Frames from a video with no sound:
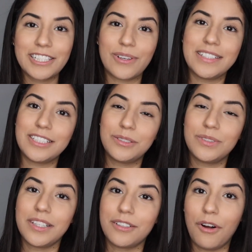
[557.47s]
So I did
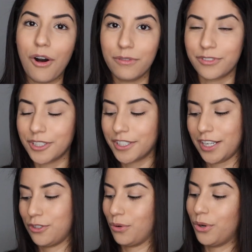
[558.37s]
do a little haul for her, and
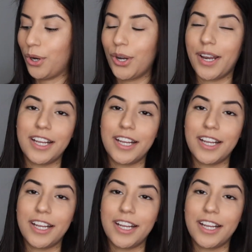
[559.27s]
I showed her,